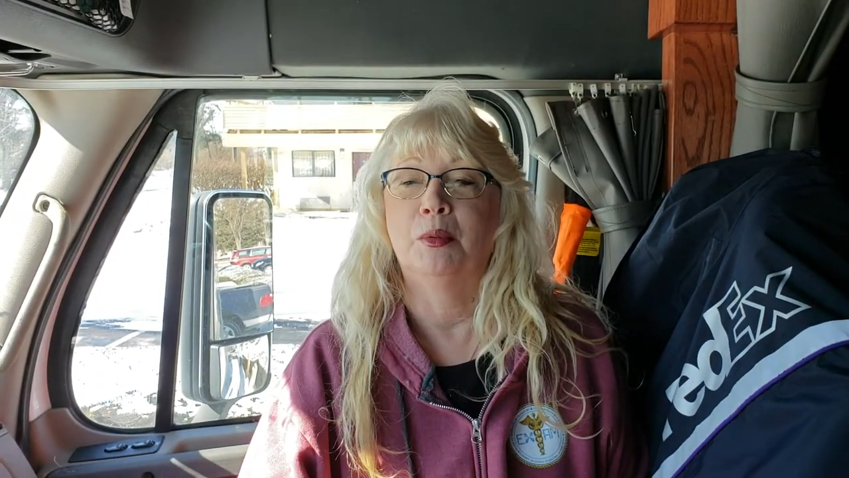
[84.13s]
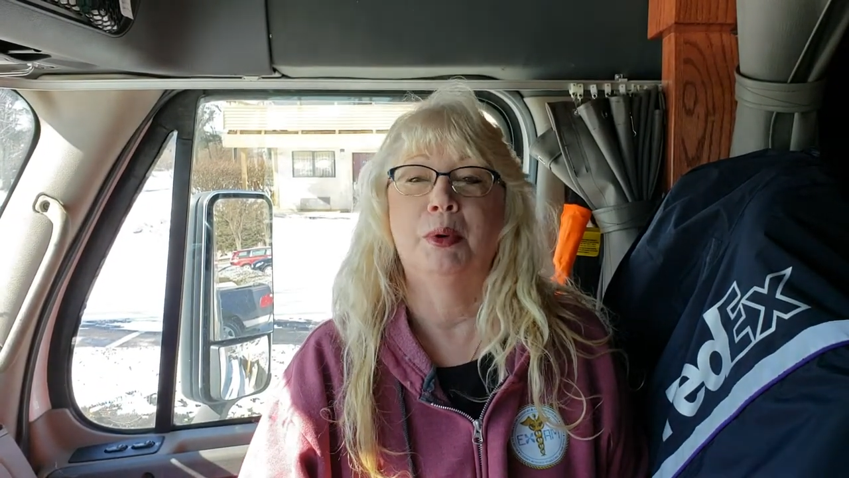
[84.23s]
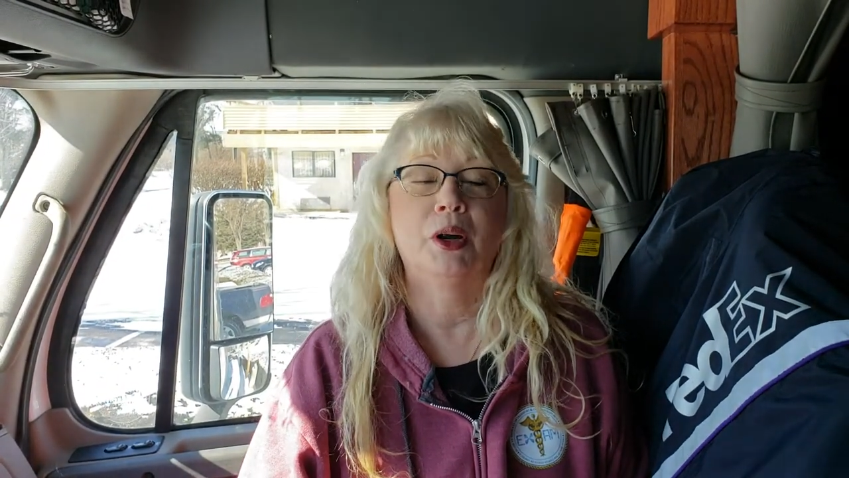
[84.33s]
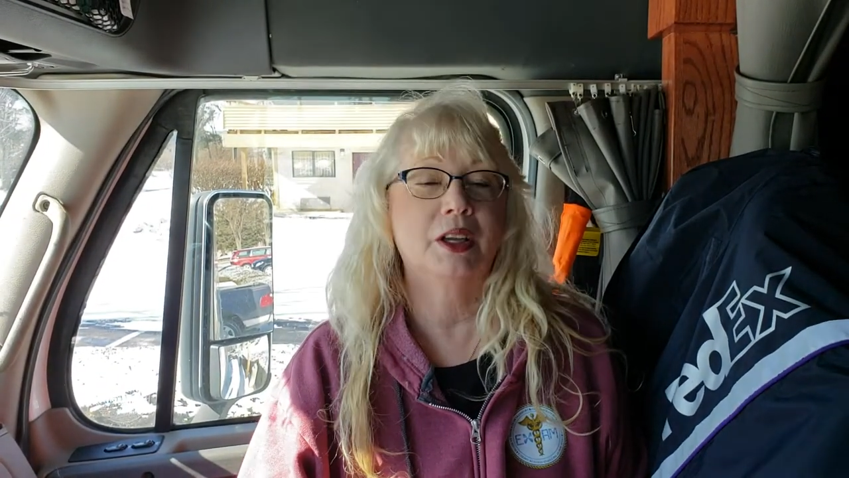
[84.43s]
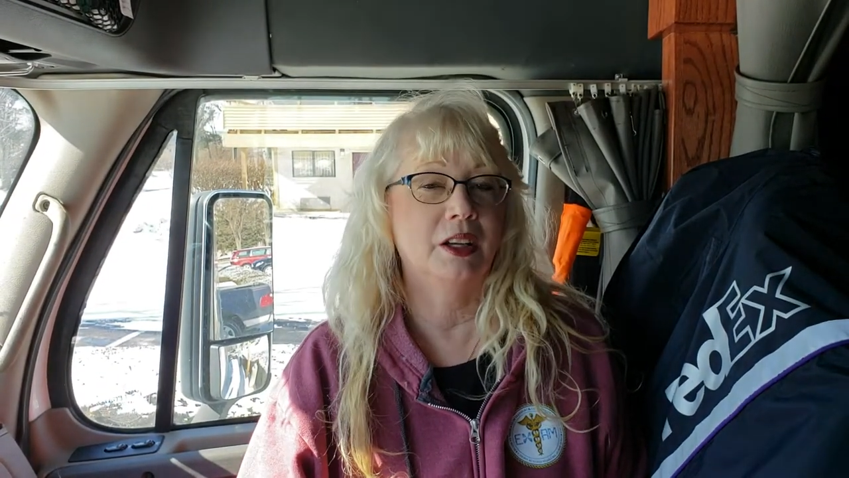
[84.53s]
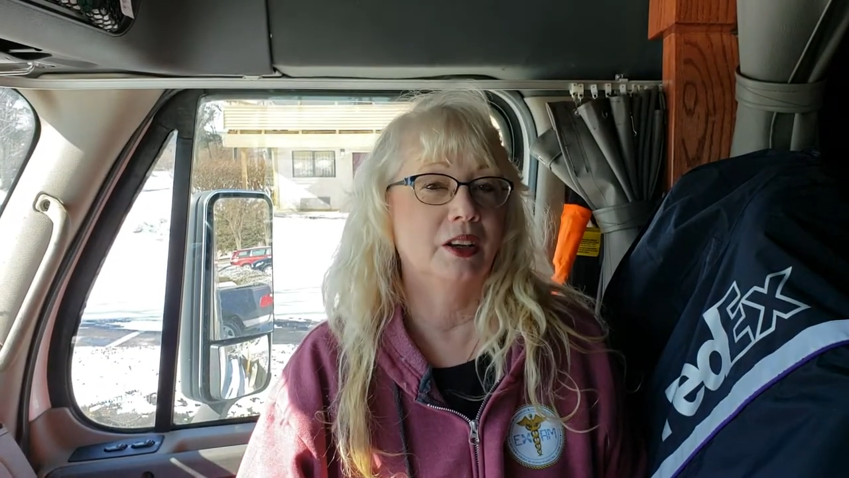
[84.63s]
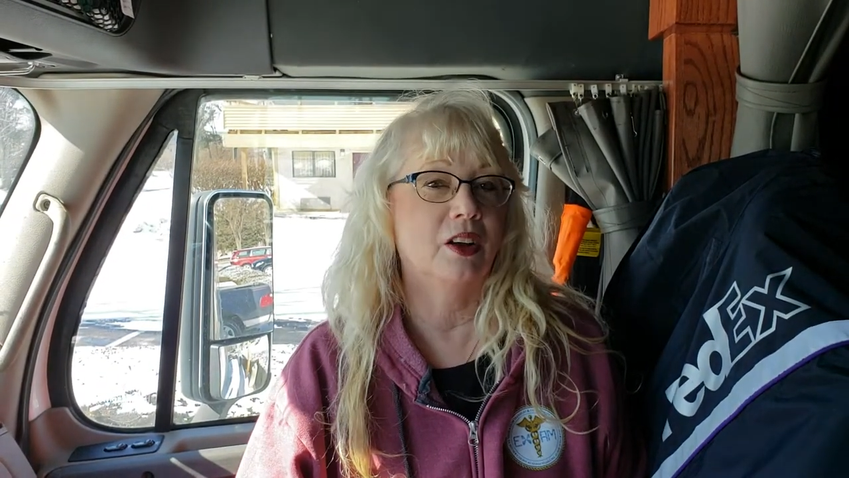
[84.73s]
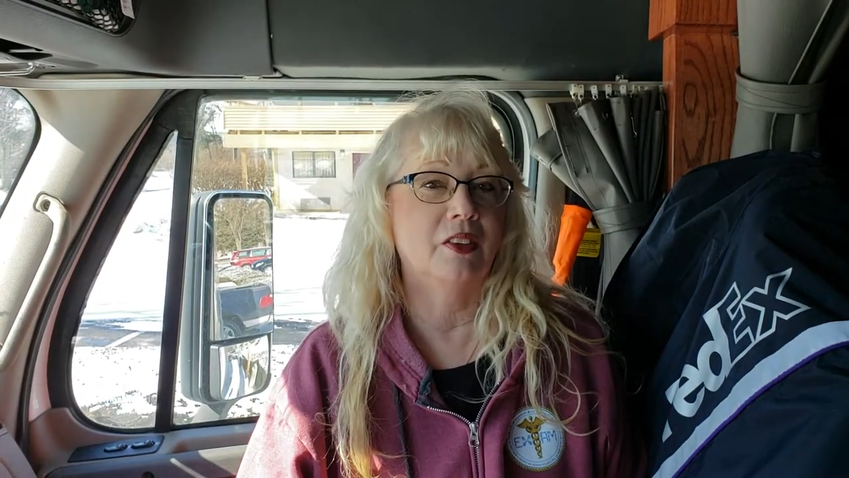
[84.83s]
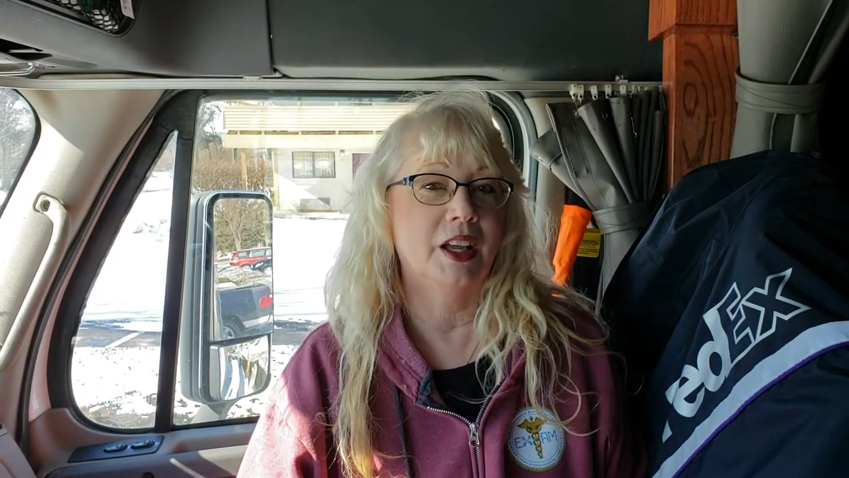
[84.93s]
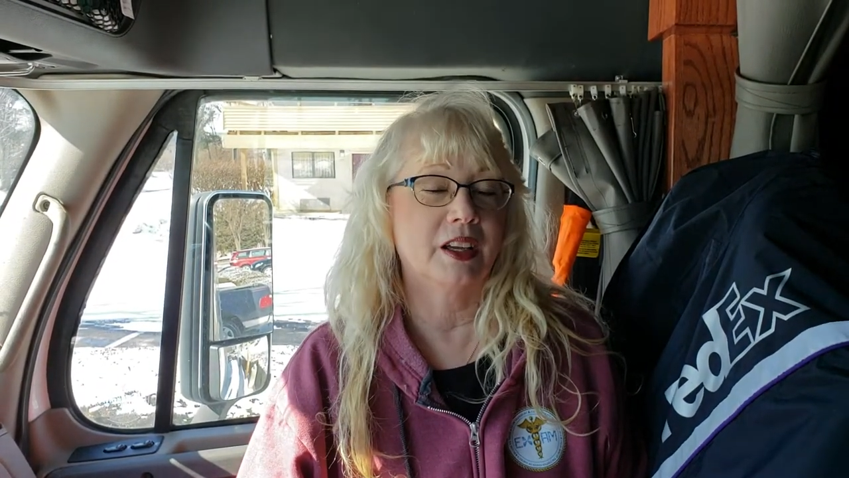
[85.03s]
parking and
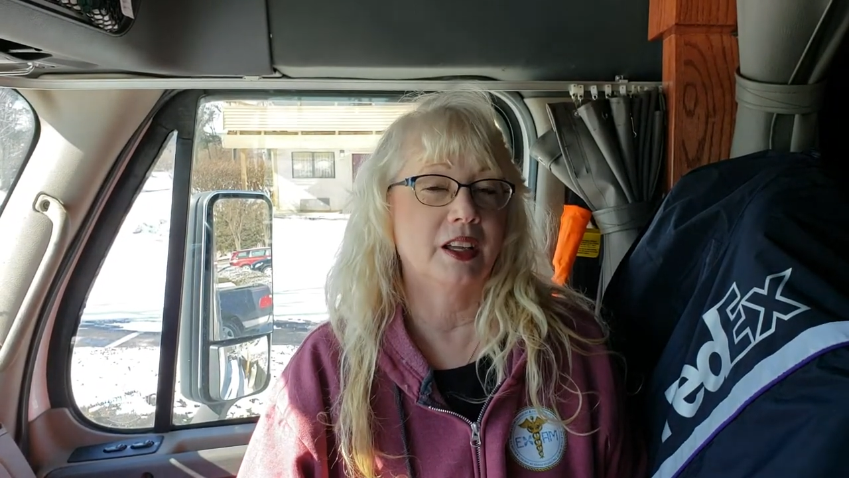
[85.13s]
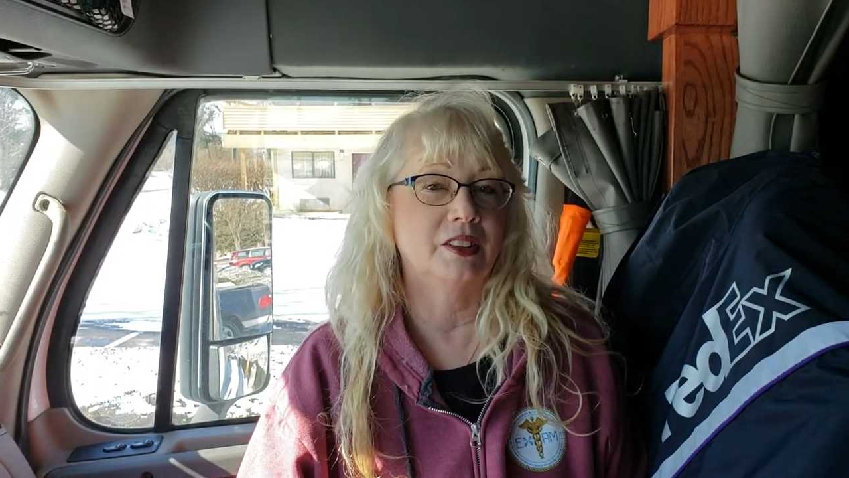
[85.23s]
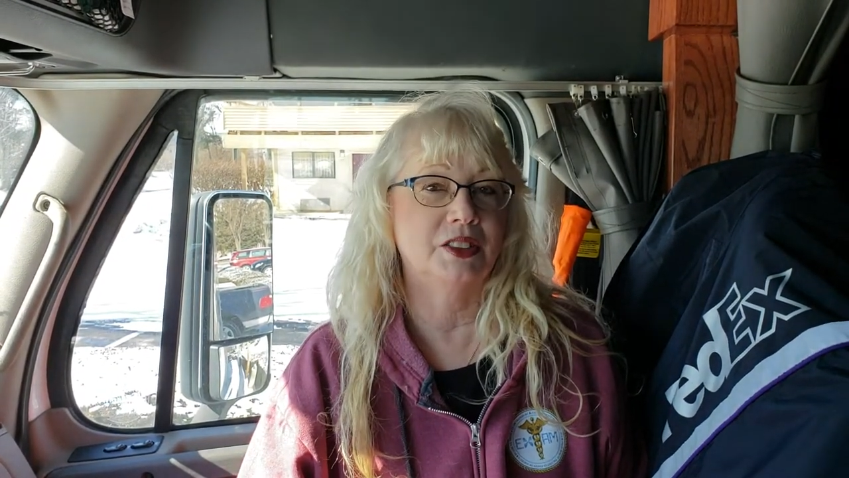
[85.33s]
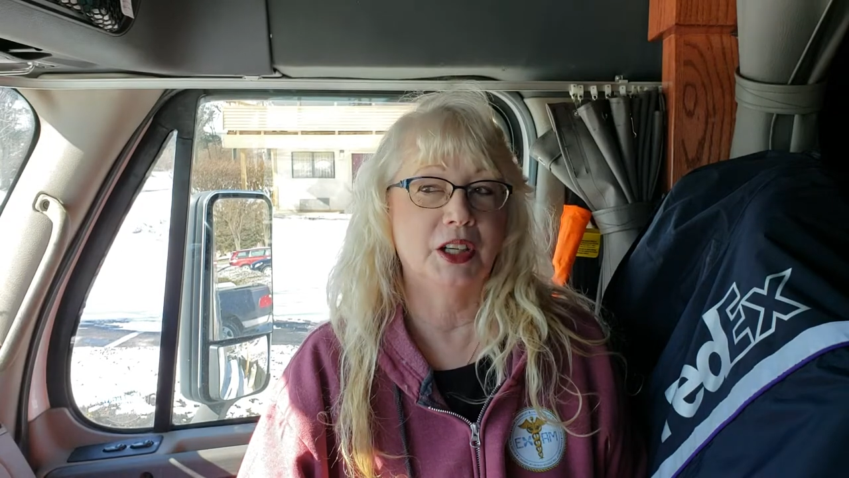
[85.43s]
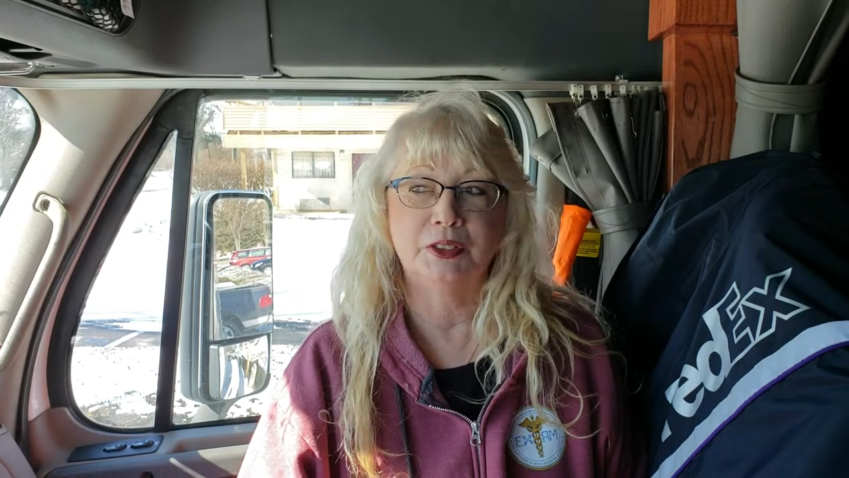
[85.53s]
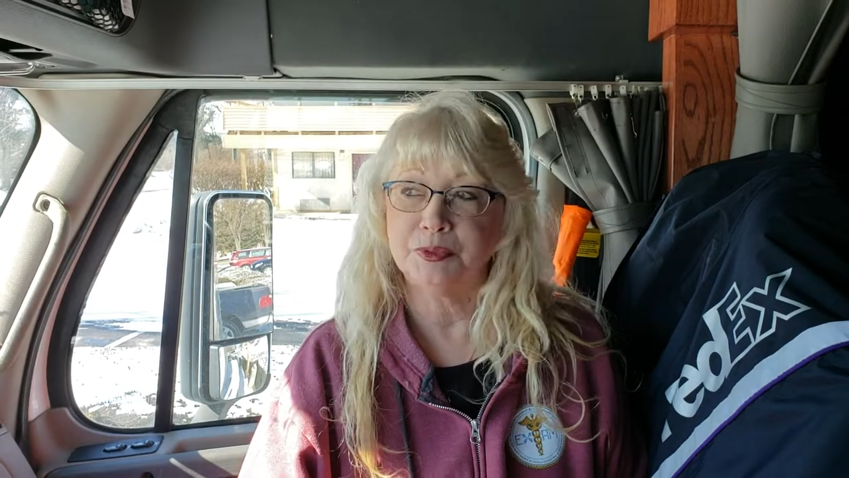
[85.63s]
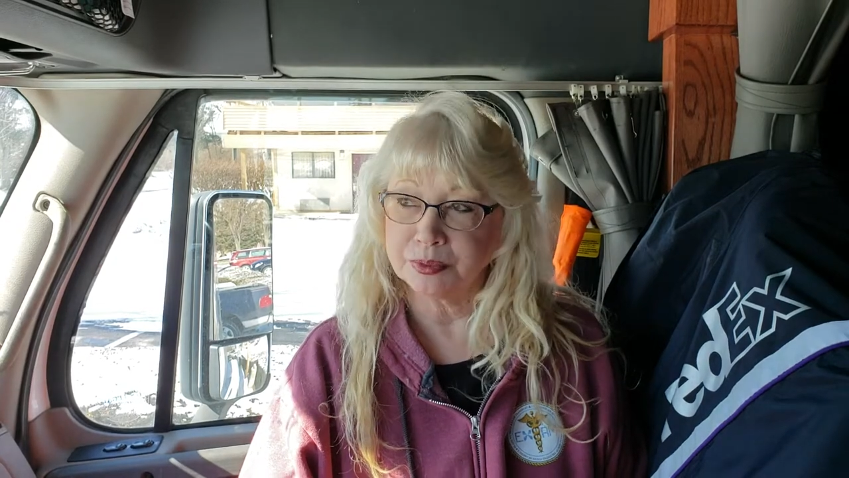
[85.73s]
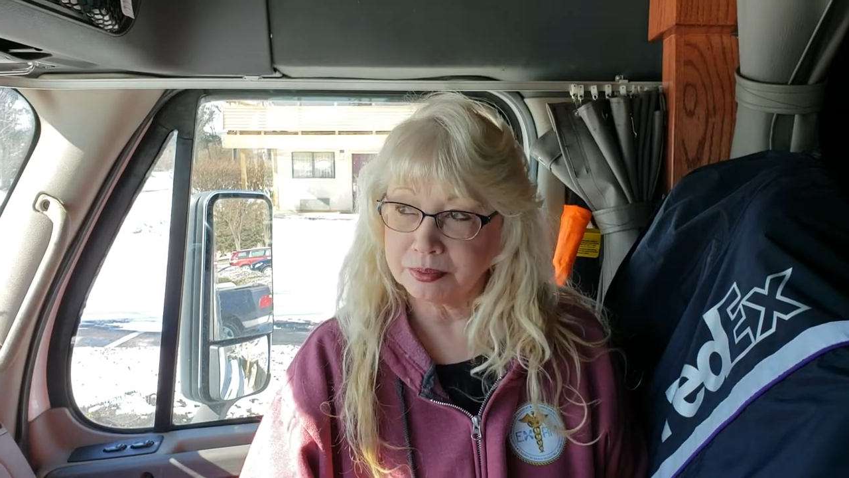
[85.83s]
all that kind of stuff.